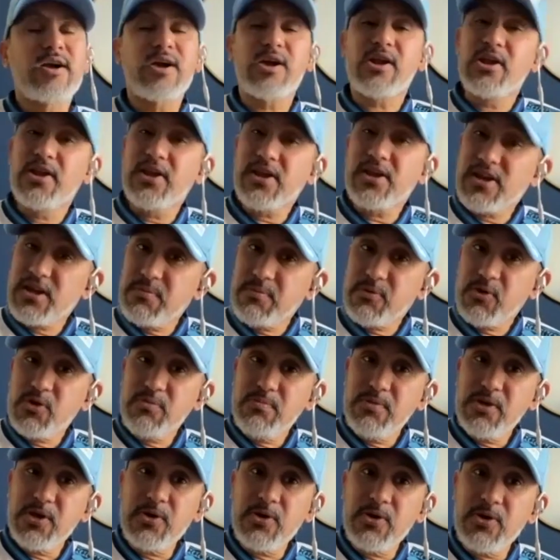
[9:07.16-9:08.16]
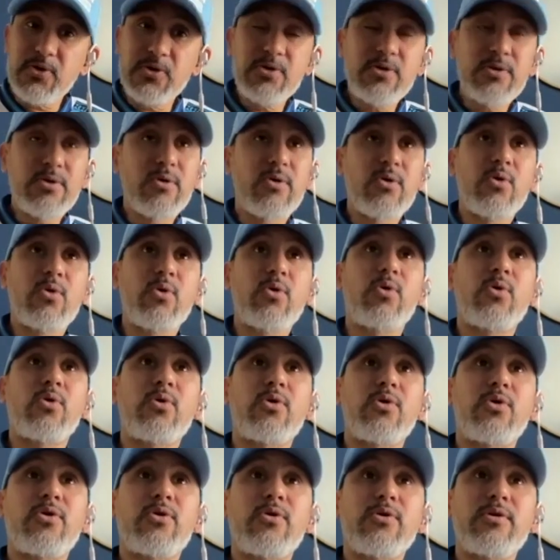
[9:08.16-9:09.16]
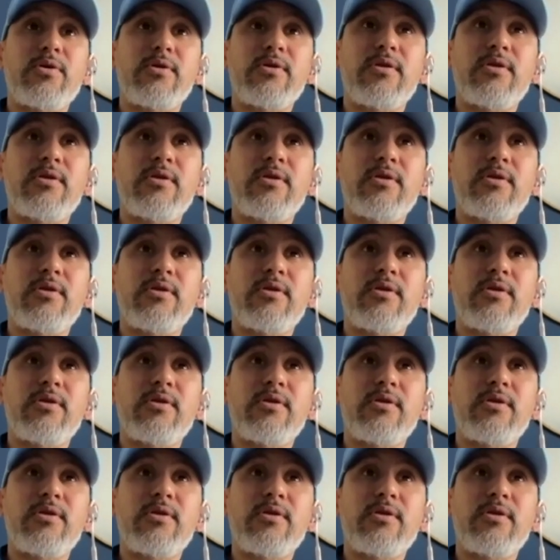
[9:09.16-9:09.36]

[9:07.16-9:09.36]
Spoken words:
clear hip could be good. Or